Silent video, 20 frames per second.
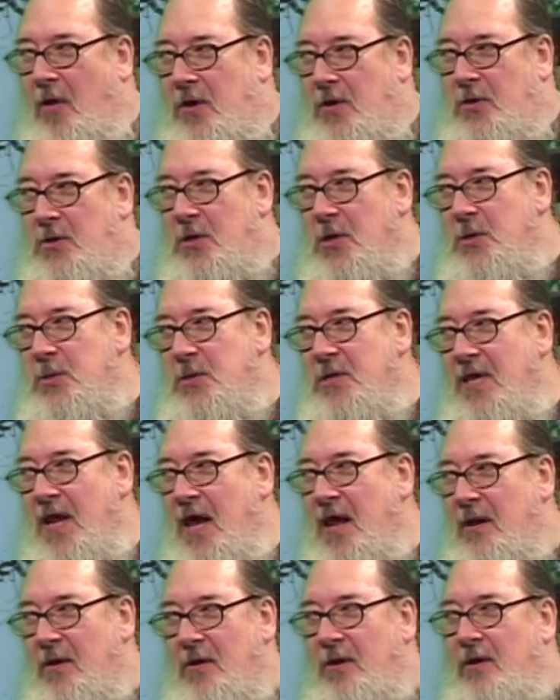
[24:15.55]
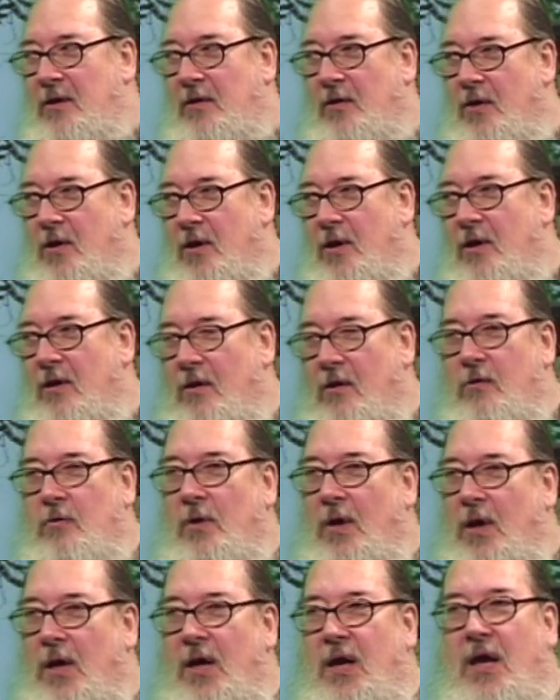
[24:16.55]
Just that look,
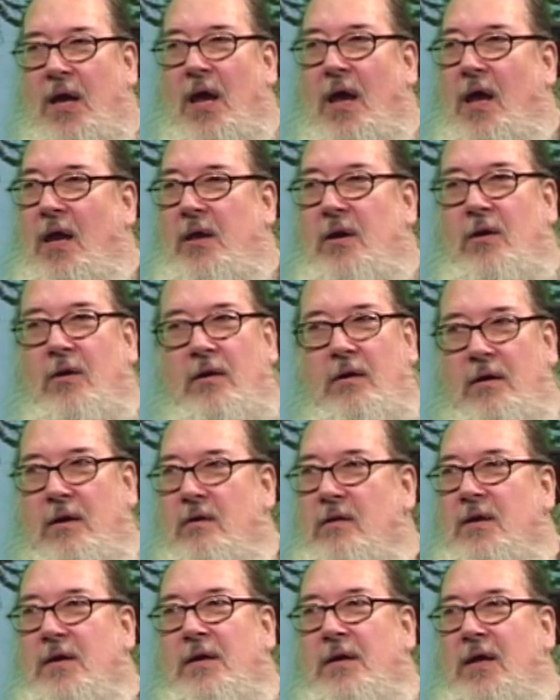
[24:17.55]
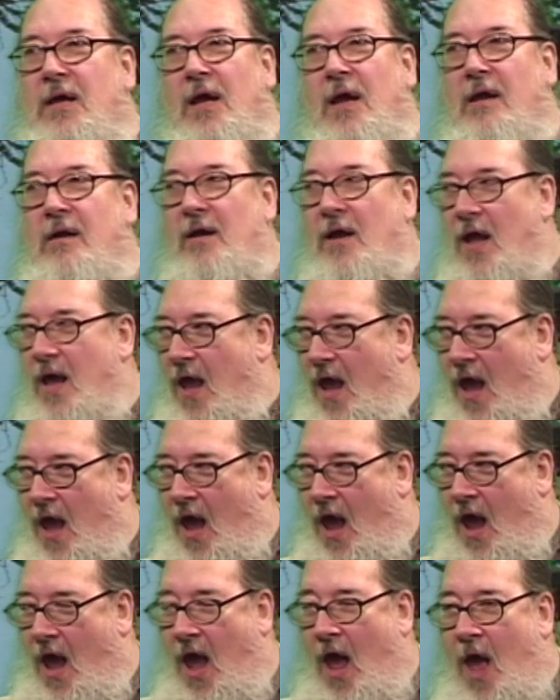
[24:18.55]
oh God, you're doing it again.
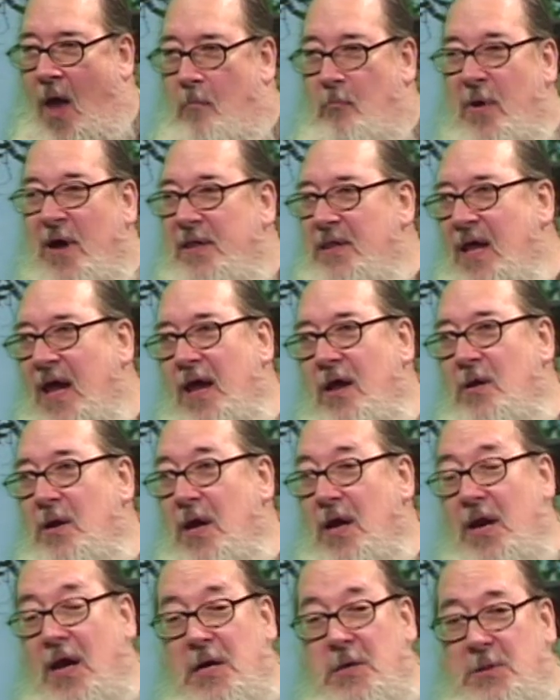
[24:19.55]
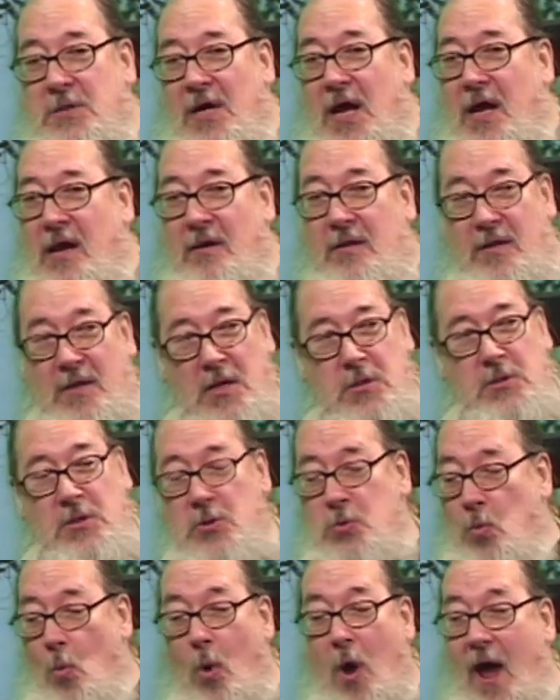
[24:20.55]
but they, and I said, this
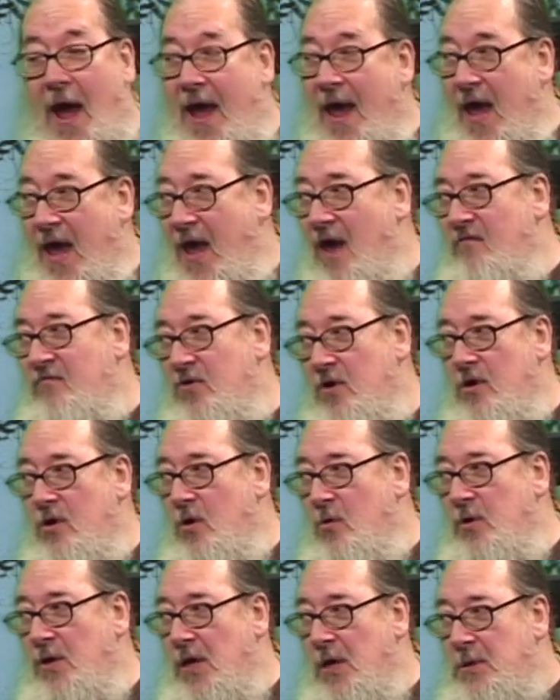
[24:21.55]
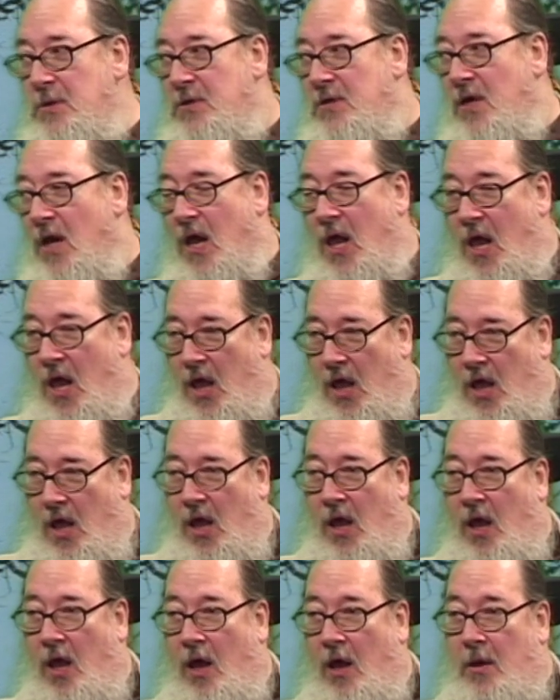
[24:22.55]
is why I have to do this.
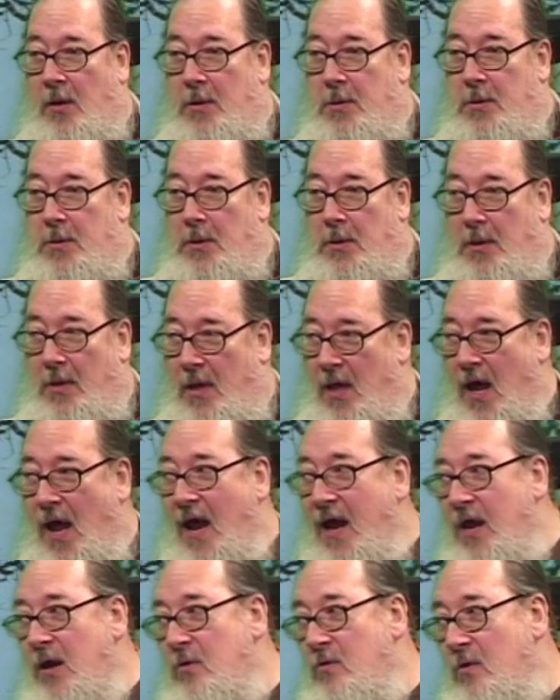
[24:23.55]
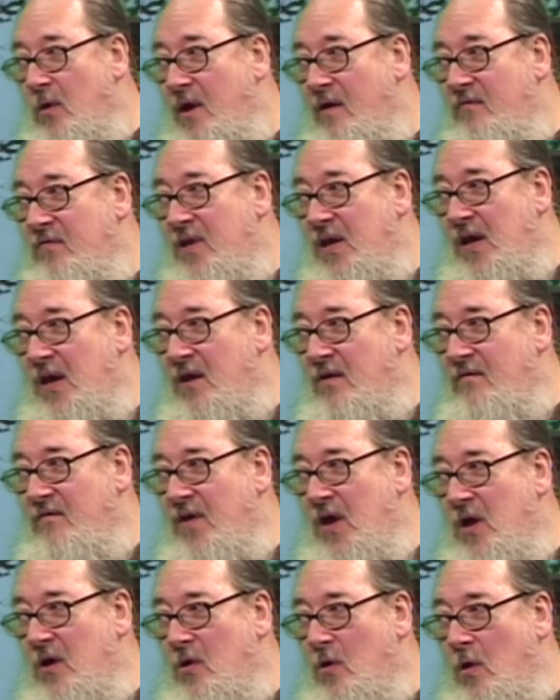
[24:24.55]
I either have to get a
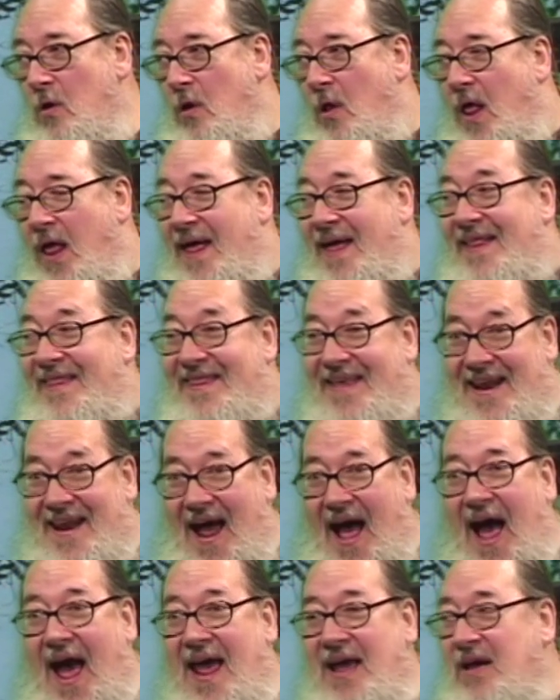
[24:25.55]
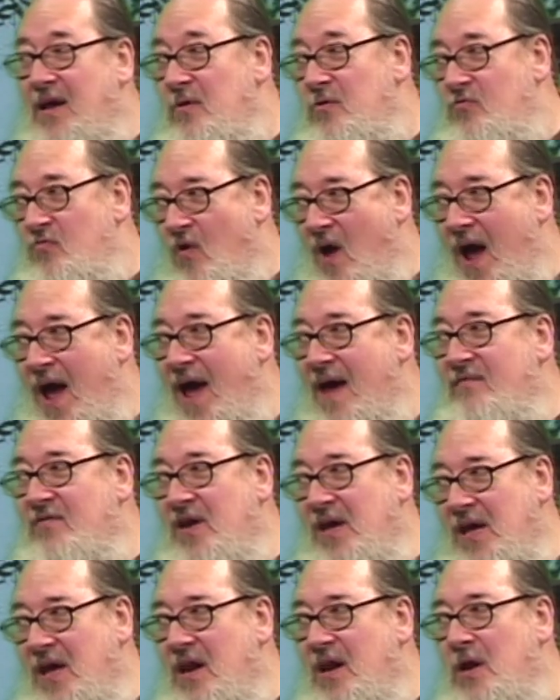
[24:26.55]
vehicle that I can drive
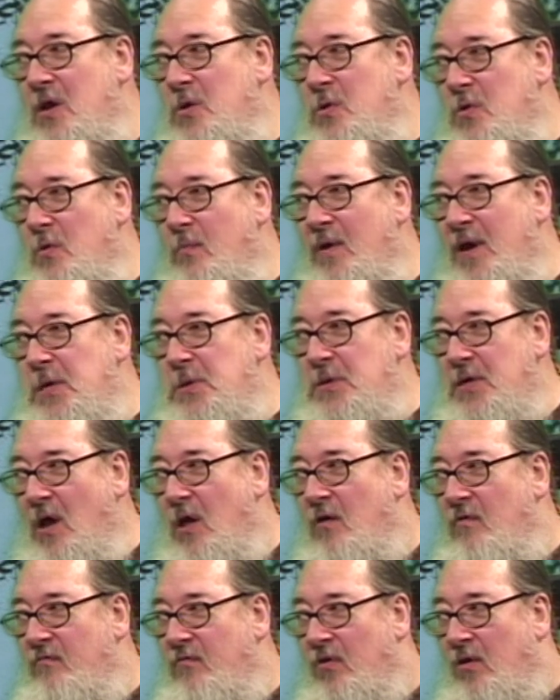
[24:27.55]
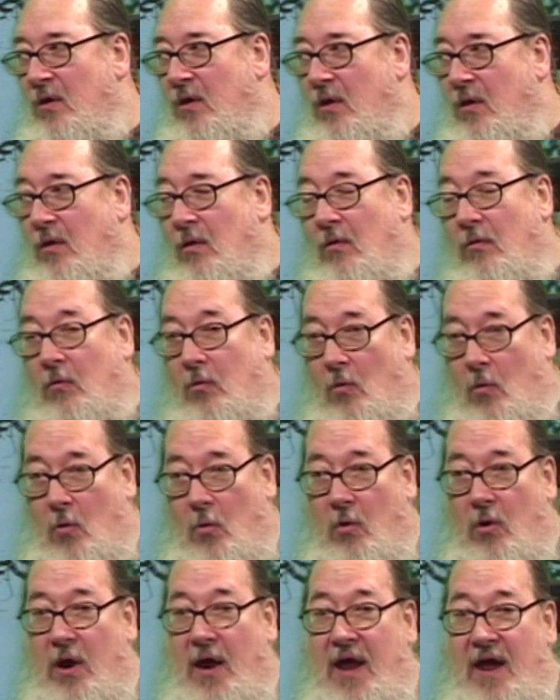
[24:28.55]
and get into myself, mm -hmm.
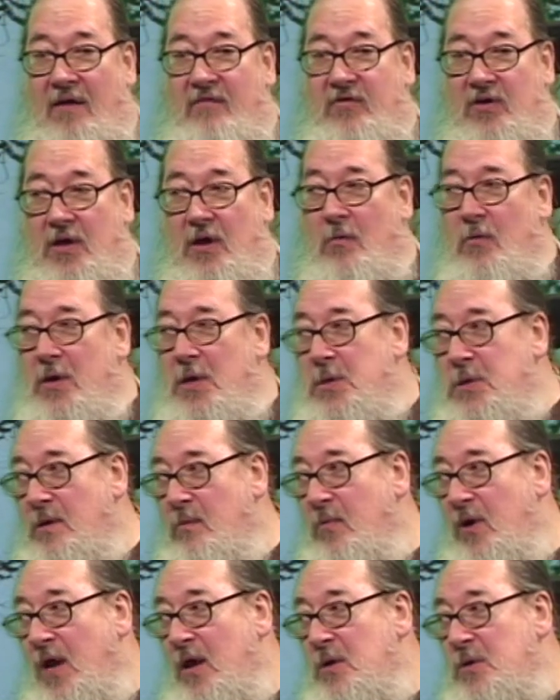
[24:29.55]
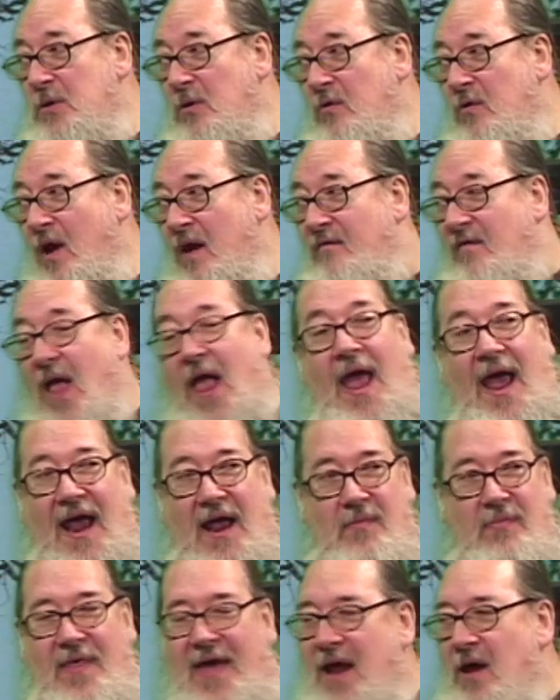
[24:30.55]
or I have to get one that somebody else could drive.
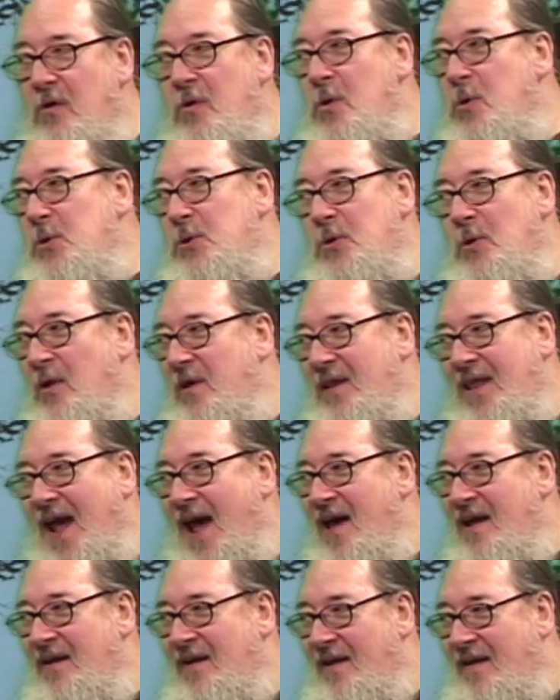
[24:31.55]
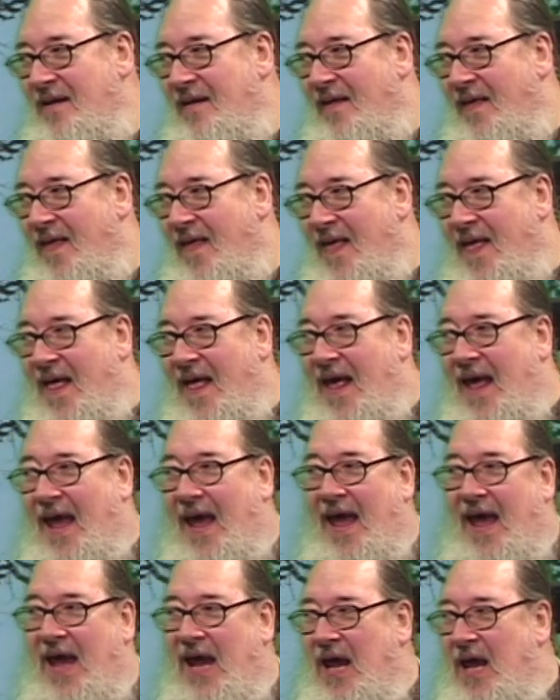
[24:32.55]
And they understood that. Mm
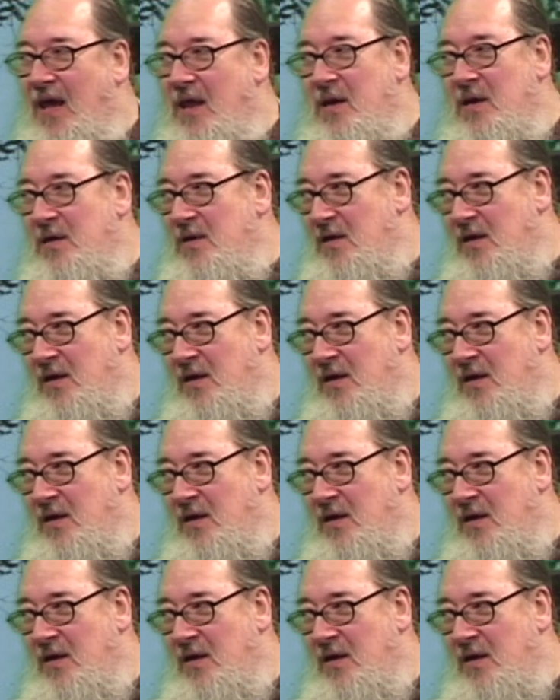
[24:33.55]
-hmm. And,